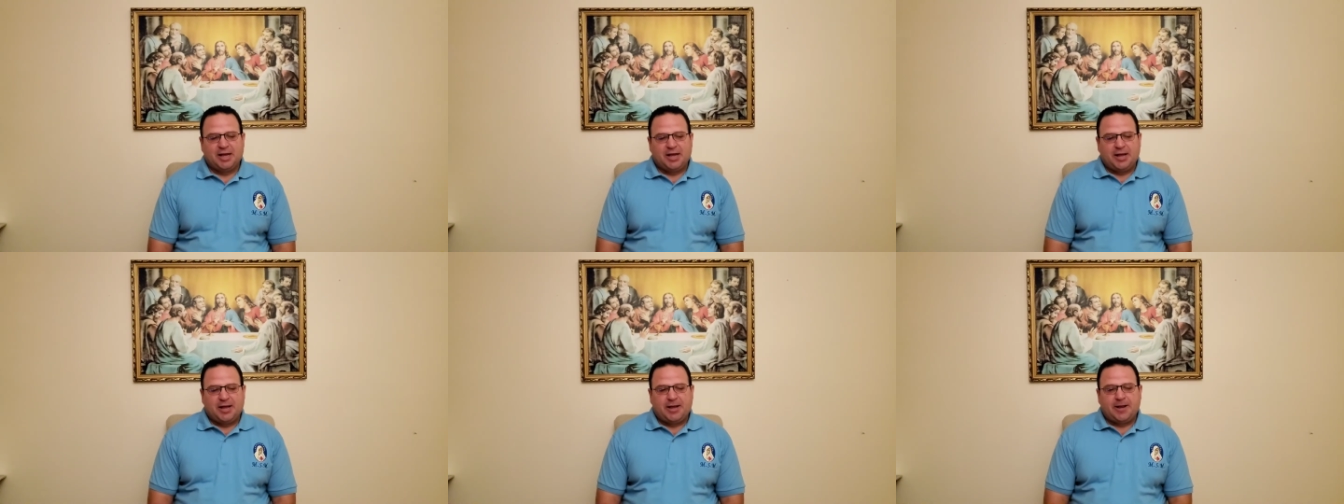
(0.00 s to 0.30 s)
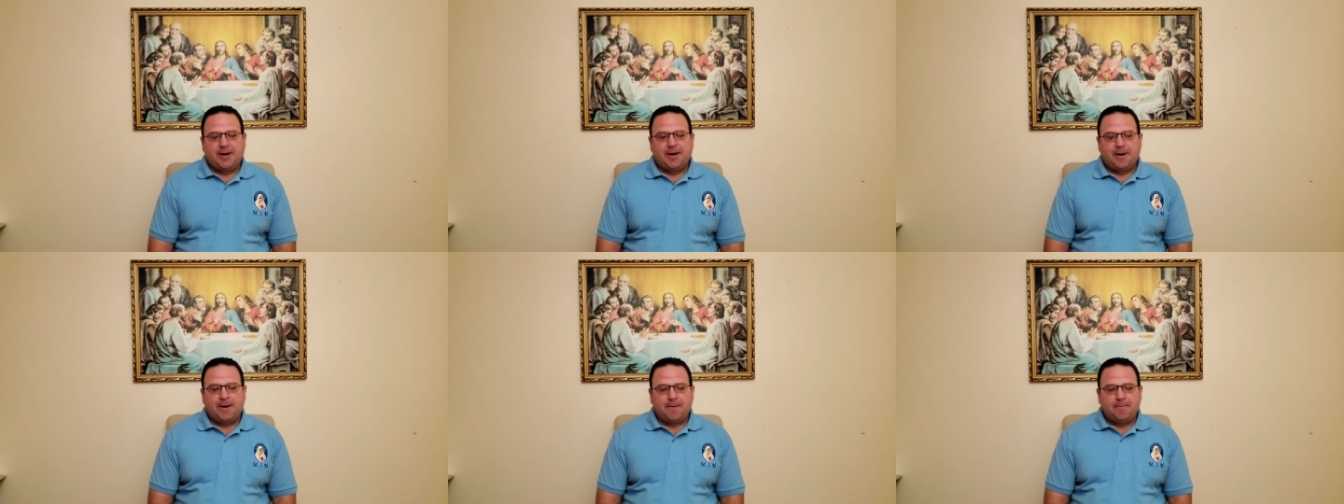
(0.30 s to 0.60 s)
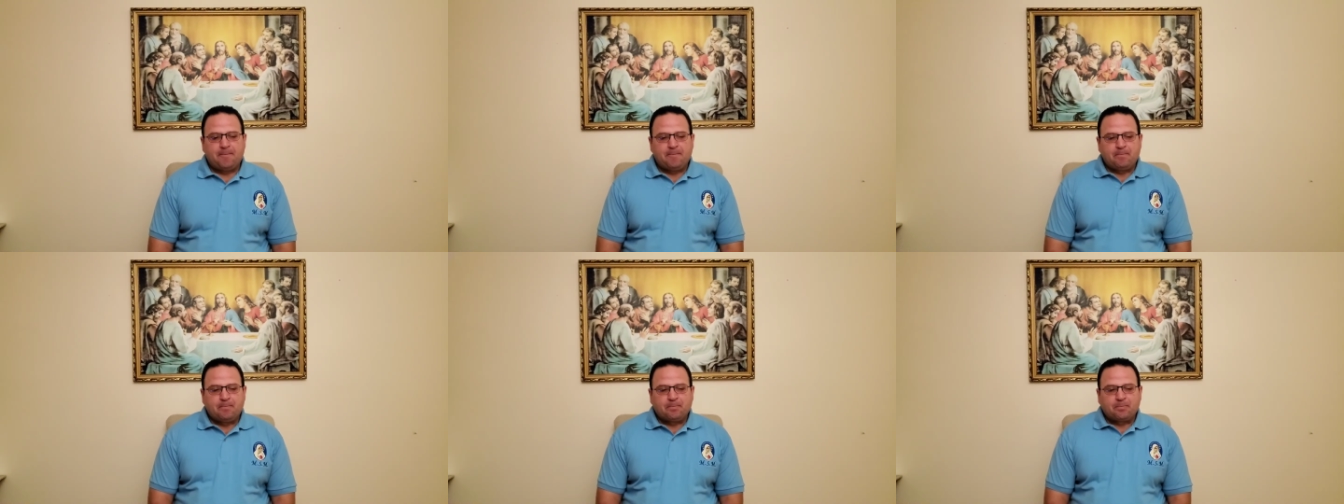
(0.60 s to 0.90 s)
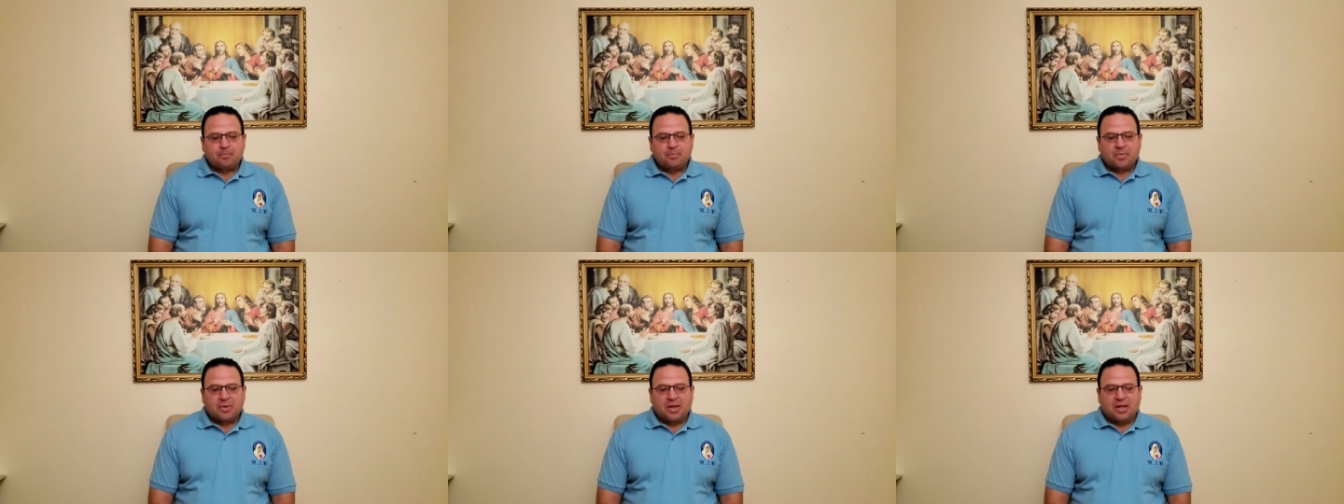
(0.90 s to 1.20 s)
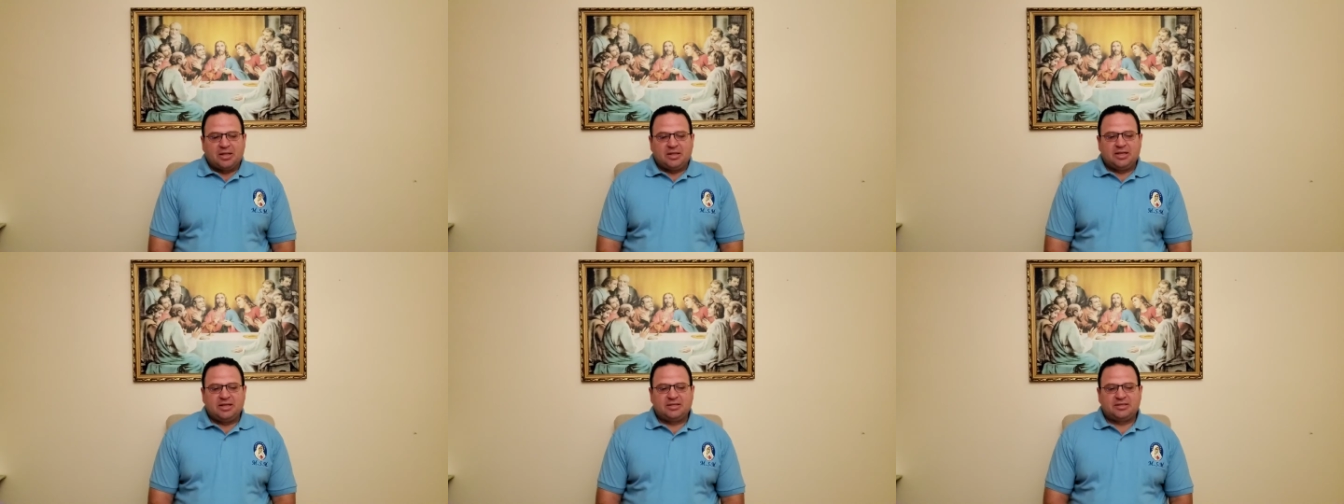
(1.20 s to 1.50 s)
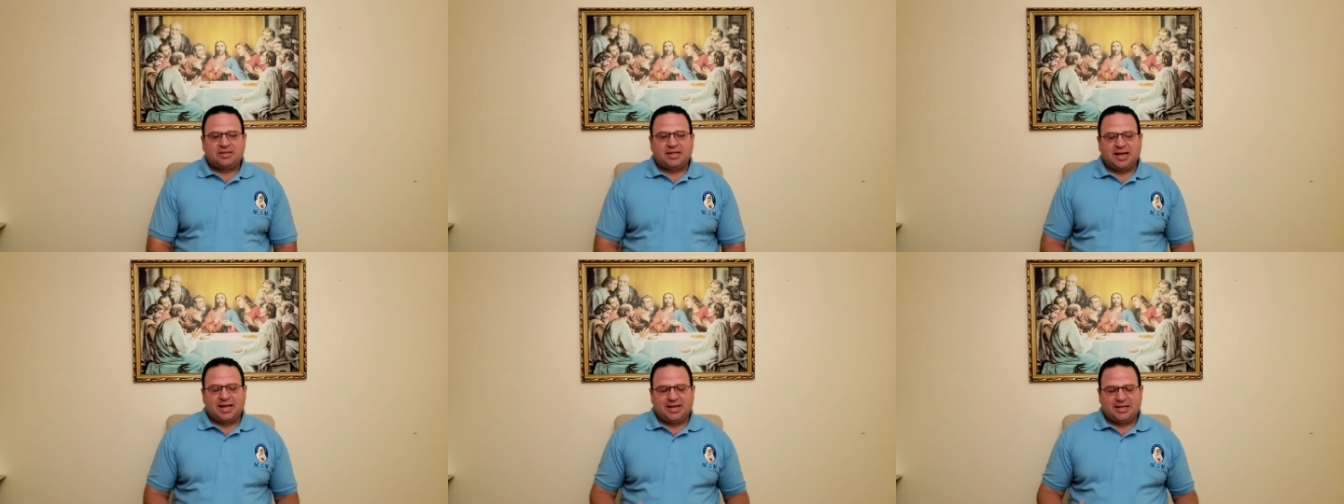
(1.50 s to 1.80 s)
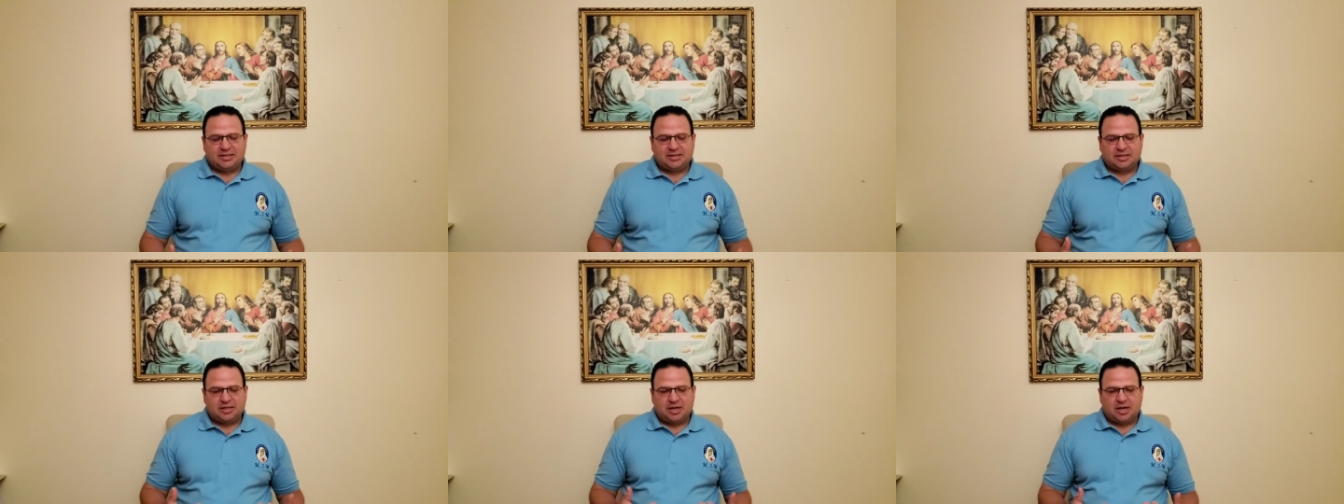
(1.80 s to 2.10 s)
You know, these
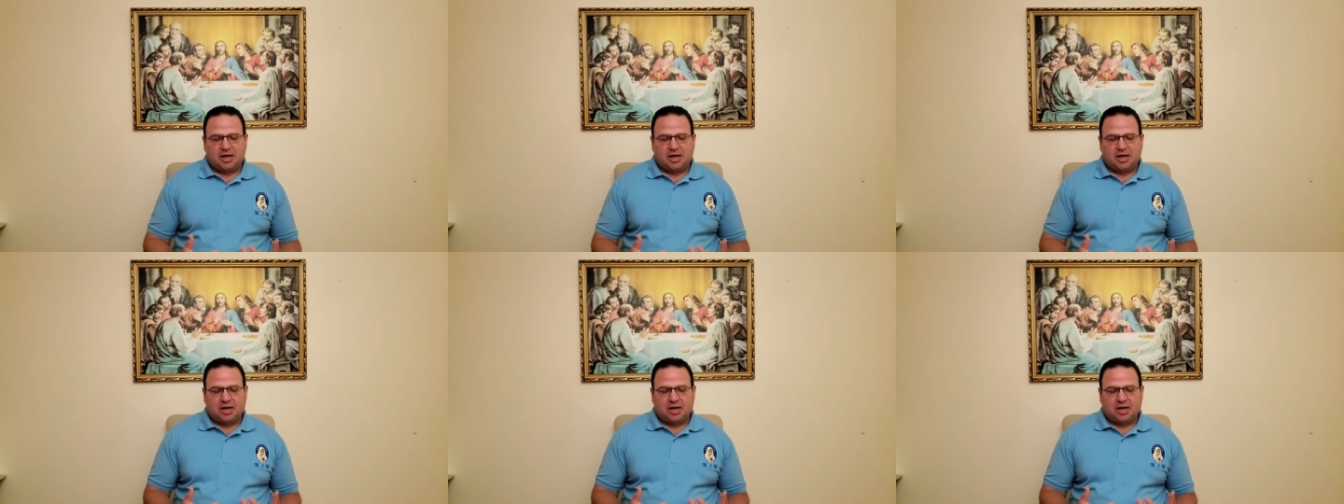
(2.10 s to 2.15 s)
days,